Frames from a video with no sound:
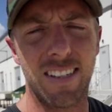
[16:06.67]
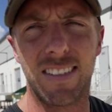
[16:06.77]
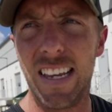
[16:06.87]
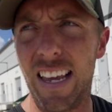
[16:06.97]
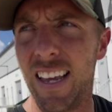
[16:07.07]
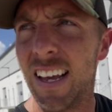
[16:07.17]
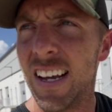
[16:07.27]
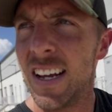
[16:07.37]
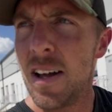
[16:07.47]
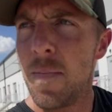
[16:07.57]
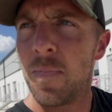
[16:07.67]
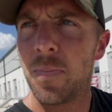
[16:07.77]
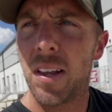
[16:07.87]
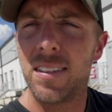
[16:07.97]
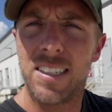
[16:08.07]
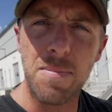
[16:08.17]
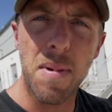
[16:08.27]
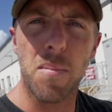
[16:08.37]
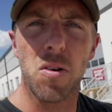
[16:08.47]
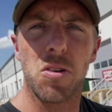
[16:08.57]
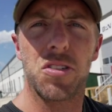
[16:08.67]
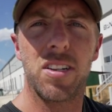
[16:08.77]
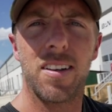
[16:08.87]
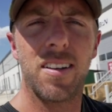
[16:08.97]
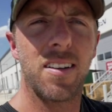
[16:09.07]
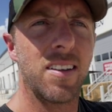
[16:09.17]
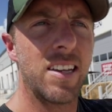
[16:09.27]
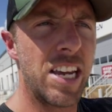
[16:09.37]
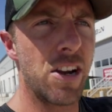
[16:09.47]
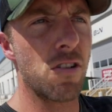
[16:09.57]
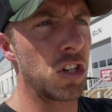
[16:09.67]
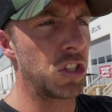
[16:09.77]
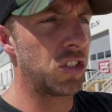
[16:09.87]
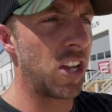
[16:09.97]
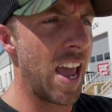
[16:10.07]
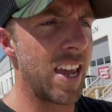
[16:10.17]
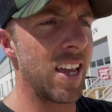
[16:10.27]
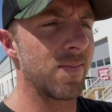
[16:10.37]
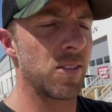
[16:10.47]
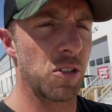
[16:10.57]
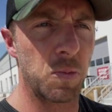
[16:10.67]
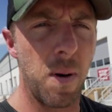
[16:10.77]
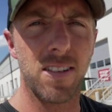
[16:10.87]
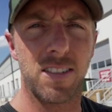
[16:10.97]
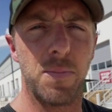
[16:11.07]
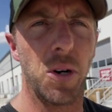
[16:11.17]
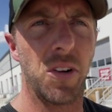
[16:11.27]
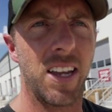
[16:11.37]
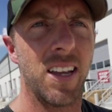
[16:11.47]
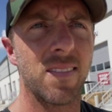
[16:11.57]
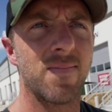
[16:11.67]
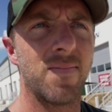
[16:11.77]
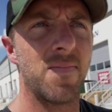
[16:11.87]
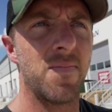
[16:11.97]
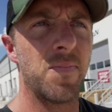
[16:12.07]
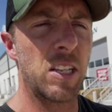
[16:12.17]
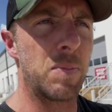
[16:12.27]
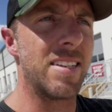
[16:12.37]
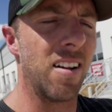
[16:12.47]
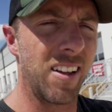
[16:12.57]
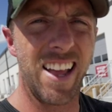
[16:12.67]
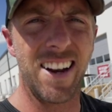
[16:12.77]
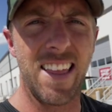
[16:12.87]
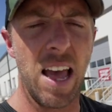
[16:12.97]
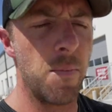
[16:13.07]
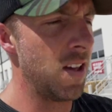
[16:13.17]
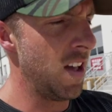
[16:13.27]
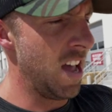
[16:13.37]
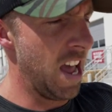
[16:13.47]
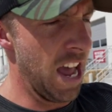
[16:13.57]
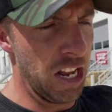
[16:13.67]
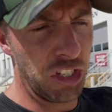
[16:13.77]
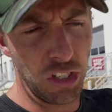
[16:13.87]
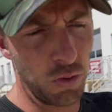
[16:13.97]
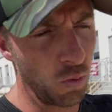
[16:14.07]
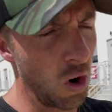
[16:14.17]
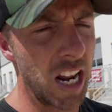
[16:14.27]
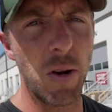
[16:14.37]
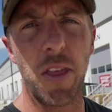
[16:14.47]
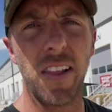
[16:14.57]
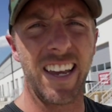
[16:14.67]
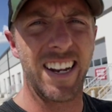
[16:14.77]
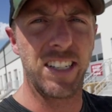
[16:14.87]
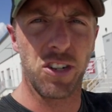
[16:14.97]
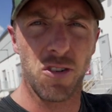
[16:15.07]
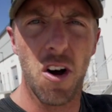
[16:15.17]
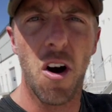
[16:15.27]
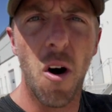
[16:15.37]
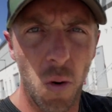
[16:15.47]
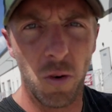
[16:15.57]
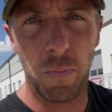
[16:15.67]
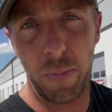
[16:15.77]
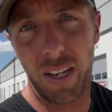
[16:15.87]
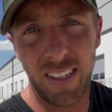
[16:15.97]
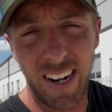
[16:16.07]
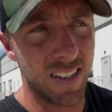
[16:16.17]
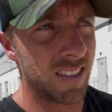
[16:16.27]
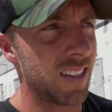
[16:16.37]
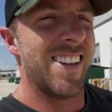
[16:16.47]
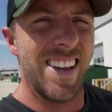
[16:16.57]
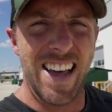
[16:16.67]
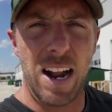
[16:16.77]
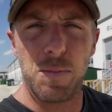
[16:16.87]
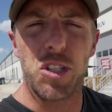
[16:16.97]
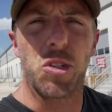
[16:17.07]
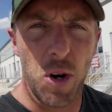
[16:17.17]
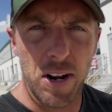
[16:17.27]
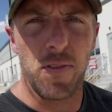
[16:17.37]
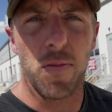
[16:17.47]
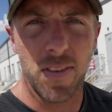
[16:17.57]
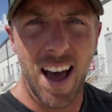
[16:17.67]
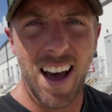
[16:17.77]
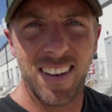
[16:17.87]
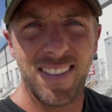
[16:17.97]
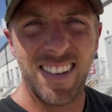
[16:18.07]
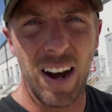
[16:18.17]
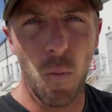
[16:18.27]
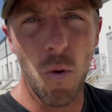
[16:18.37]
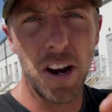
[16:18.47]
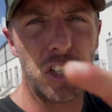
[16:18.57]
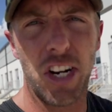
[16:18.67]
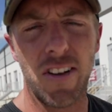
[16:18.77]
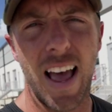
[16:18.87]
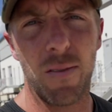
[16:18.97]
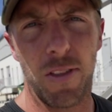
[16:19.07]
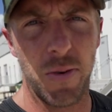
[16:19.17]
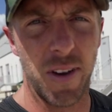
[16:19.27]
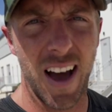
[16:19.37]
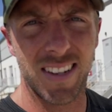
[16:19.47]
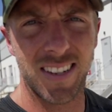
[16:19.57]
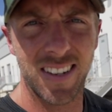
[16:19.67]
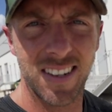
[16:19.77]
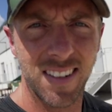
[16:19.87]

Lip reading: to see team members here just taking the responsibility that's been delegated to them and just running with it like it is their own, because it is. And I'm just grateful for that. And I wanted to share that with you guys.